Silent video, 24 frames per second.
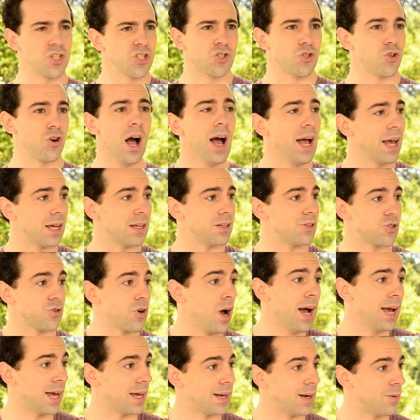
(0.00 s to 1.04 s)
just try it,
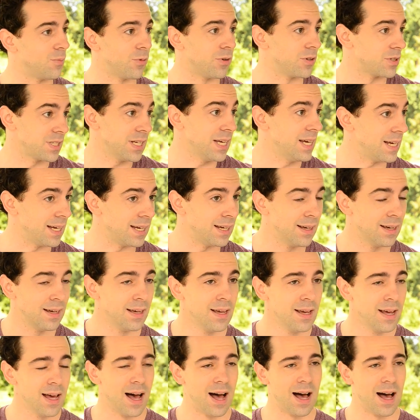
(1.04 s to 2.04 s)
try it, and we'll see. Yeah.